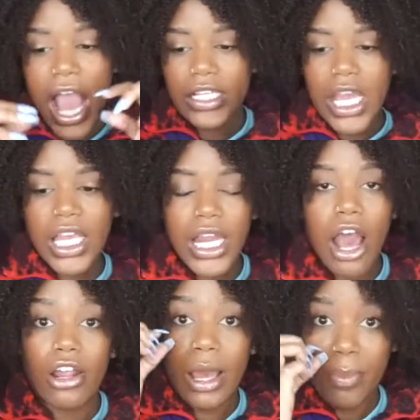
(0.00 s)
I take it
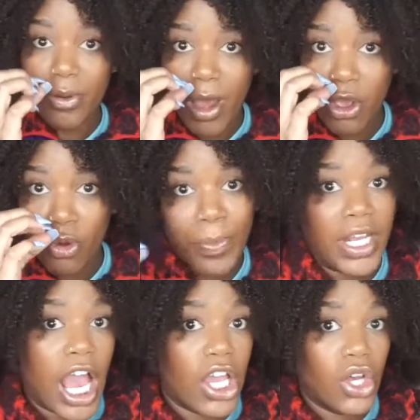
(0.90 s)
out and I put my hoop
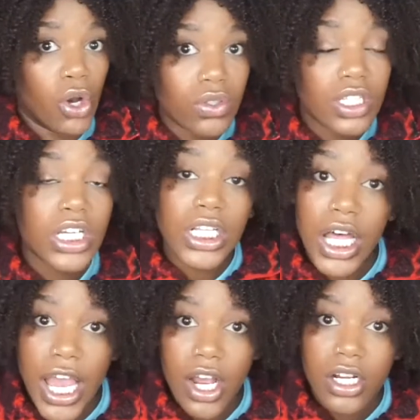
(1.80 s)
in. I go to
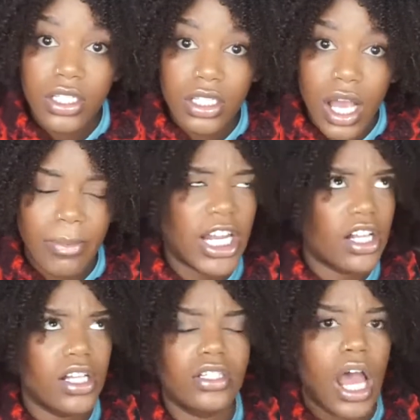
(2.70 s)
Claire's
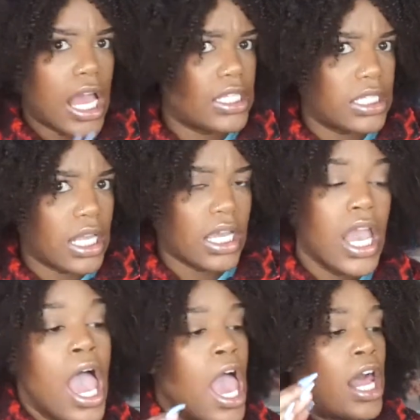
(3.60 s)
Icing,